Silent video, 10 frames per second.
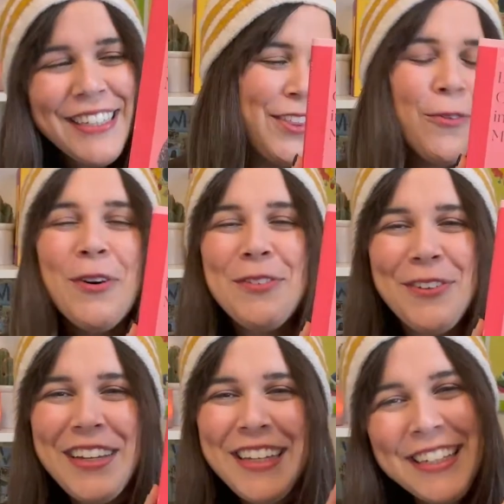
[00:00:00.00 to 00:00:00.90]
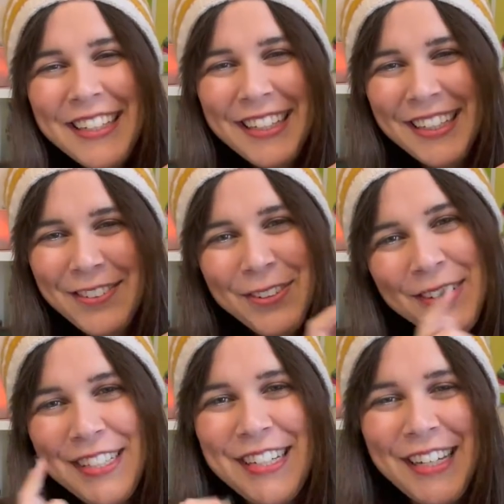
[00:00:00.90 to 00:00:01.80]
the wolf queen, who is
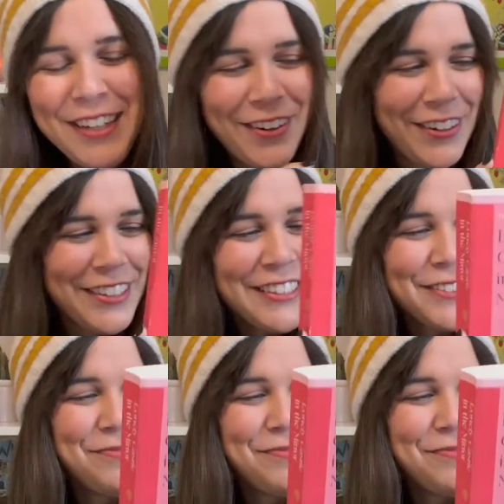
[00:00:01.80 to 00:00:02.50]
a tiny girl.